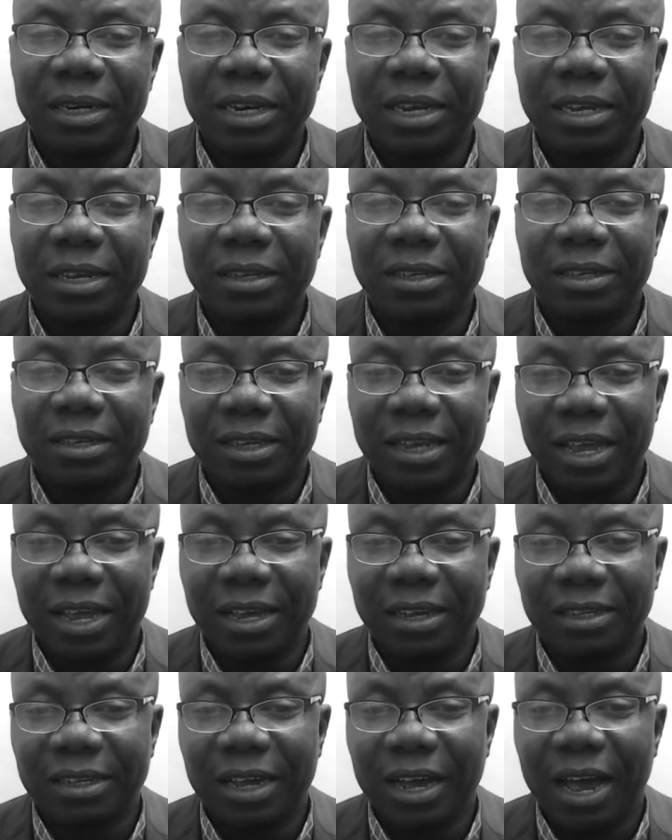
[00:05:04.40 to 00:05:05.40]
these
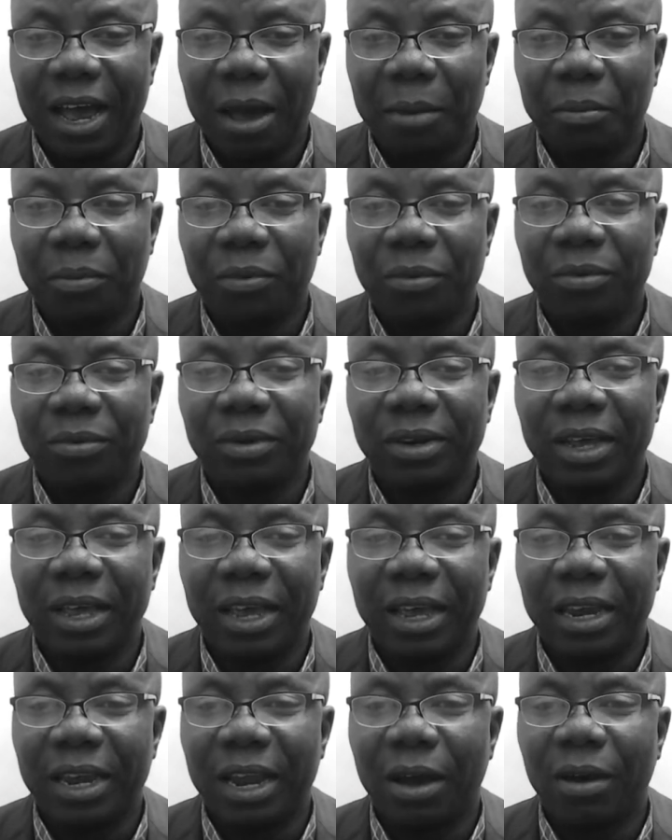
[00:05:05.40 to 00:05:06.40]
things happen
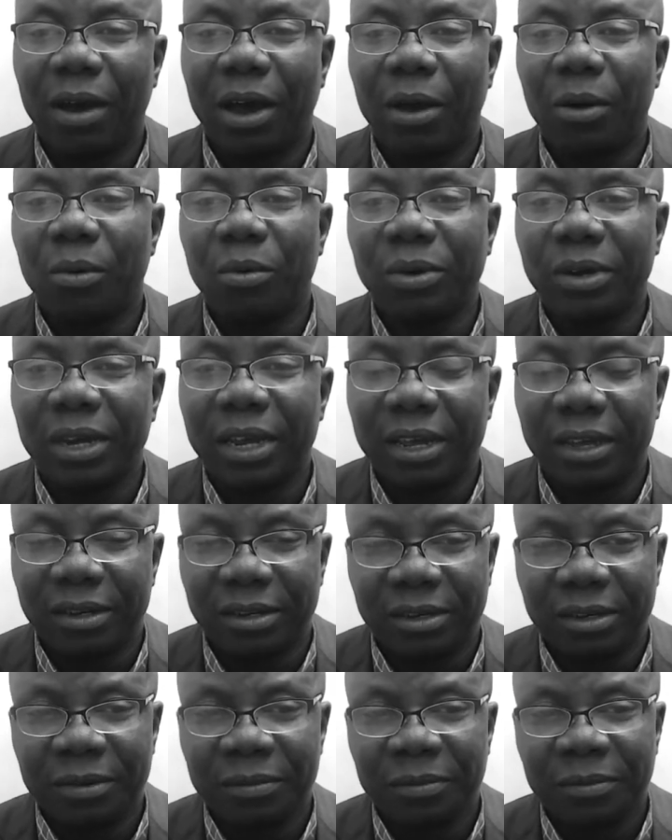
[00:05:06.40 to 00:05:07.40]
in our own
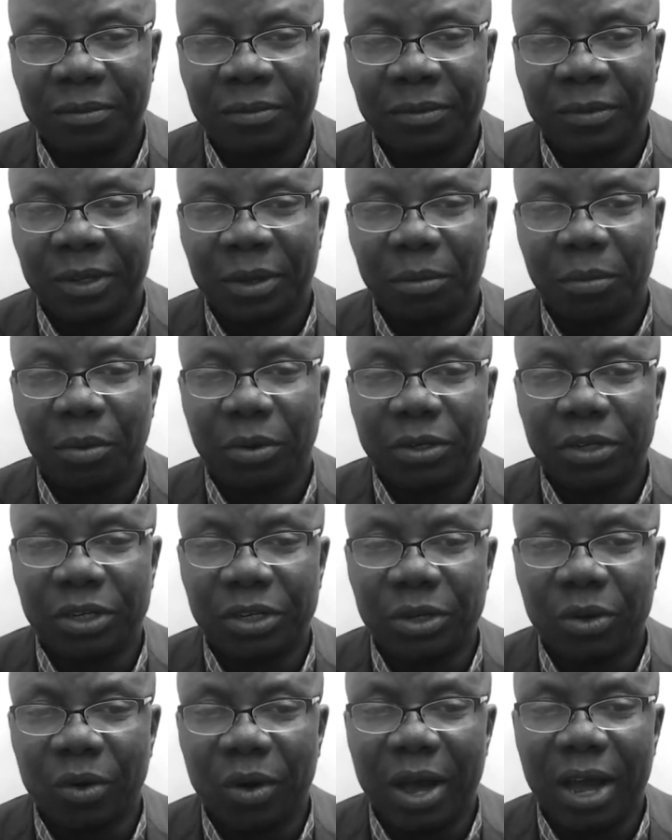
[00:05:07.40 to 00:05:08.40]
days. But in
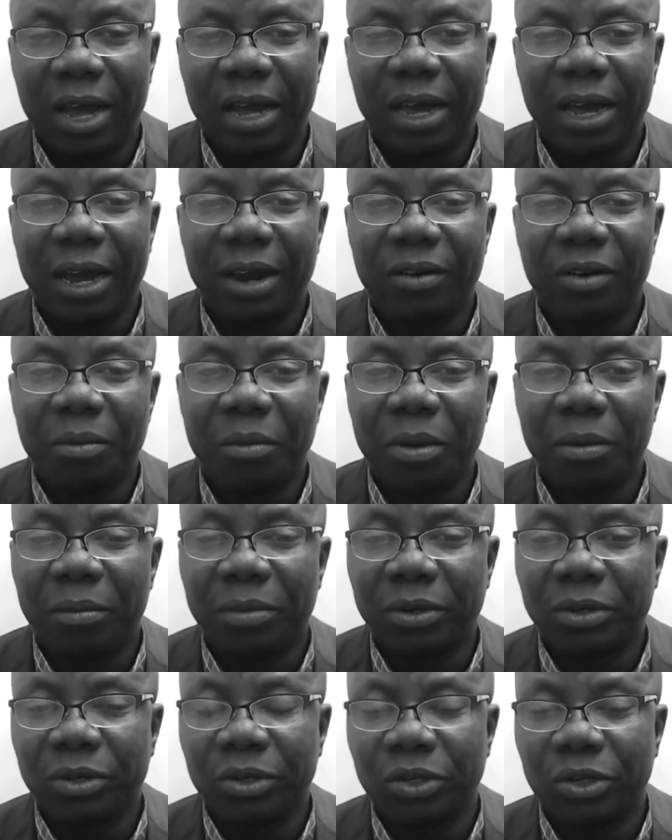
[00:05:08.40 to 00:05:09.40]
your anger,
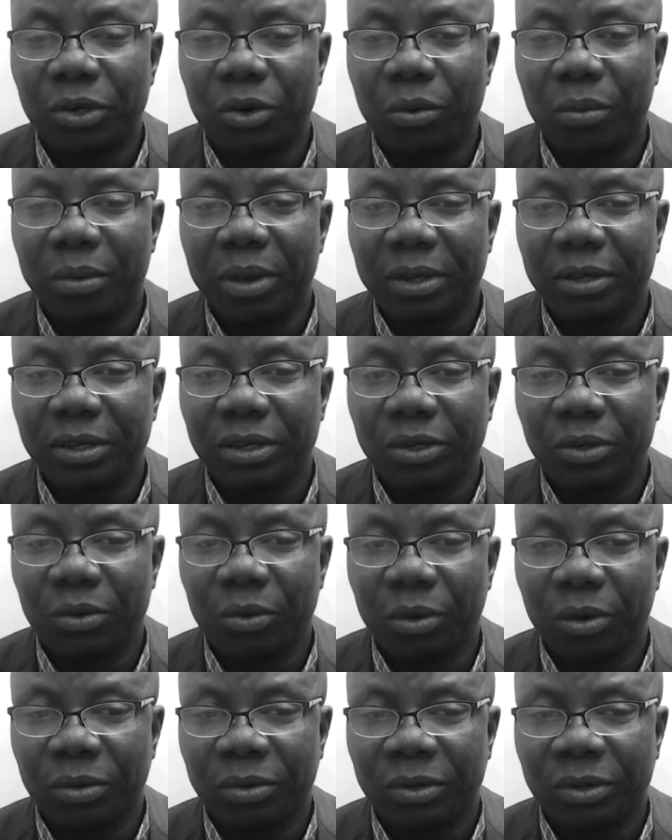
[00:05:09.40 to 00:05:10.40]
remember to show mercy
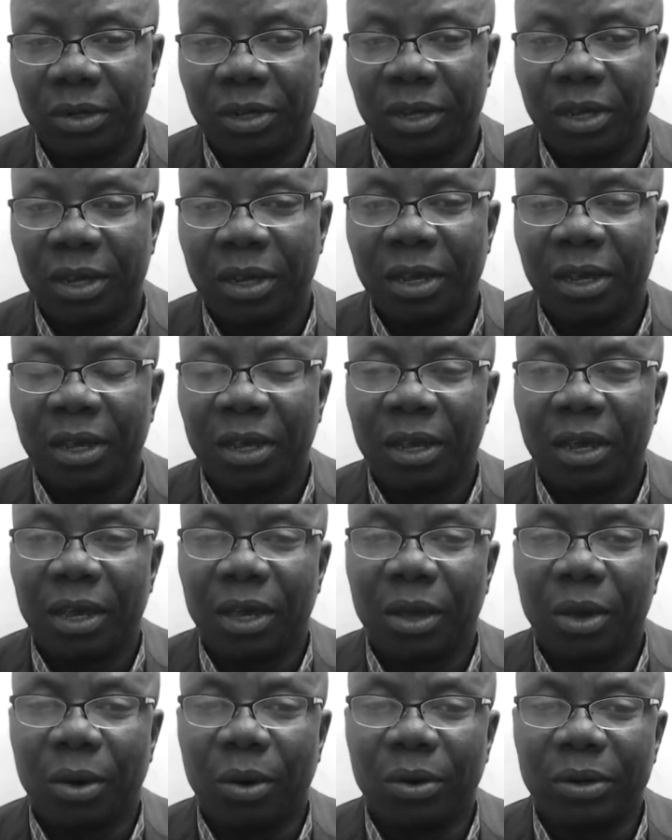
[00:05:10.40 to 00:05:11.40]
to us.
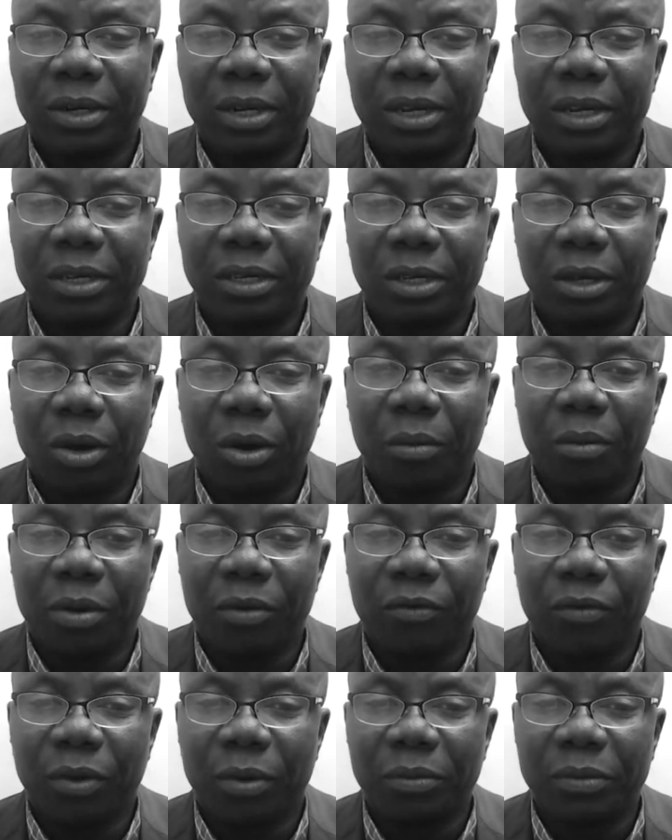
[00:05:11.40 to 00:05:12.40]
God is
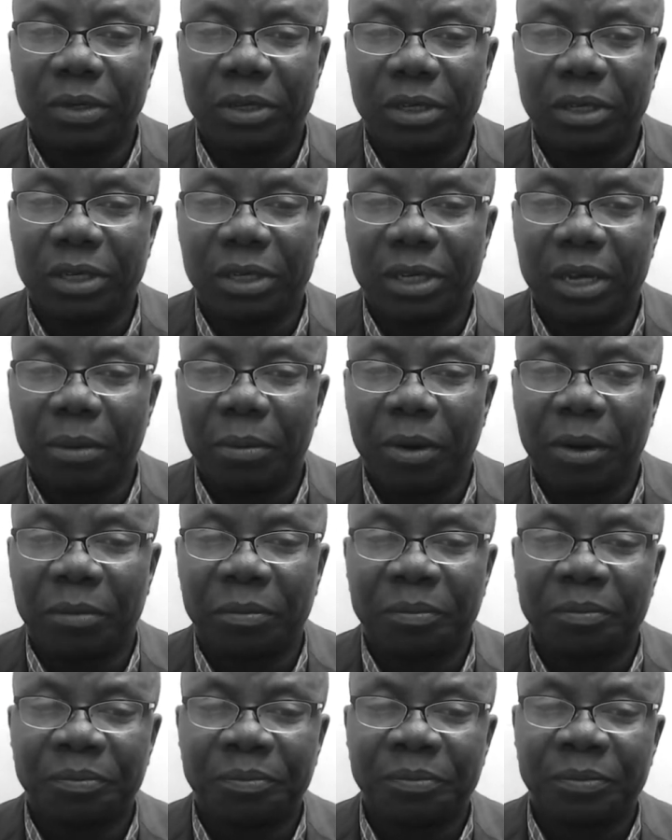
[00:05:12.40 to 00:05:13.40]
coming from Teman.
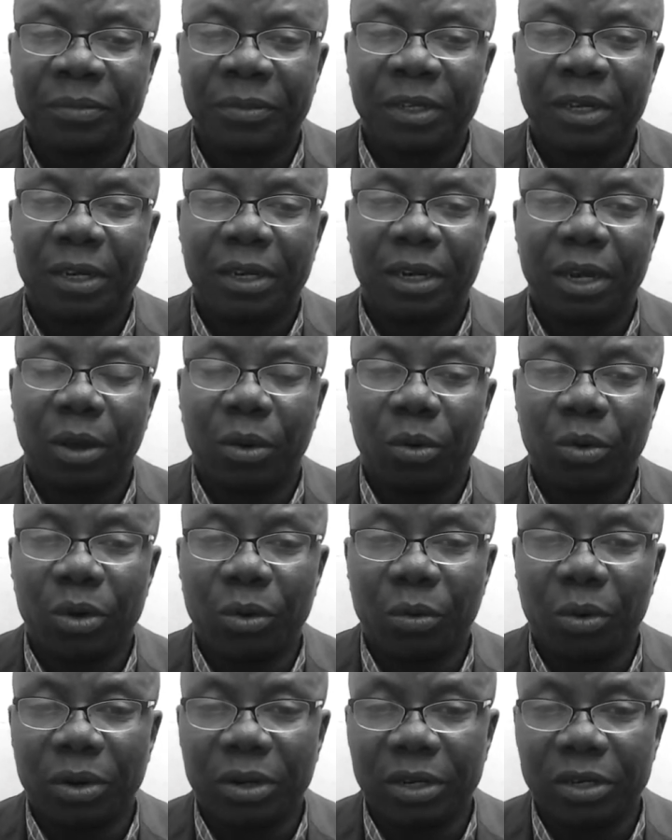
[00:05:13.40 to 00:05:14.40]
The Holy
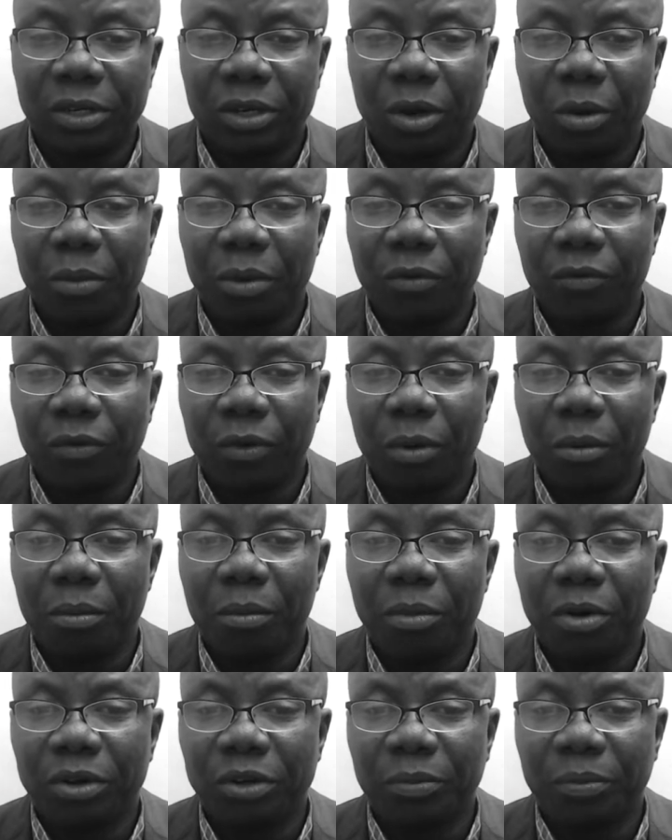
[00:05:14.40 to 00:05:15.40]
One is coming
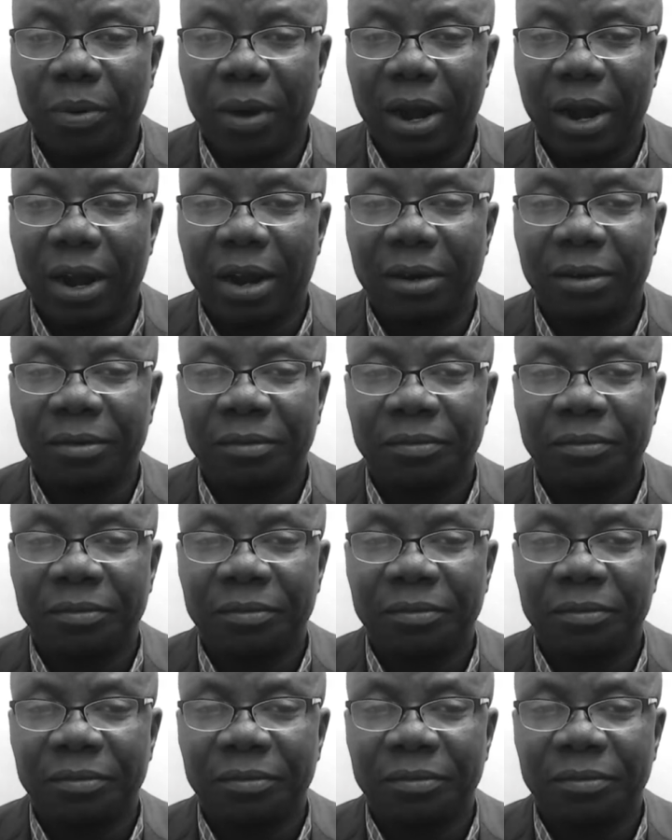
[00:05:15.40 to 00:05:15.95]
from Mount Paran.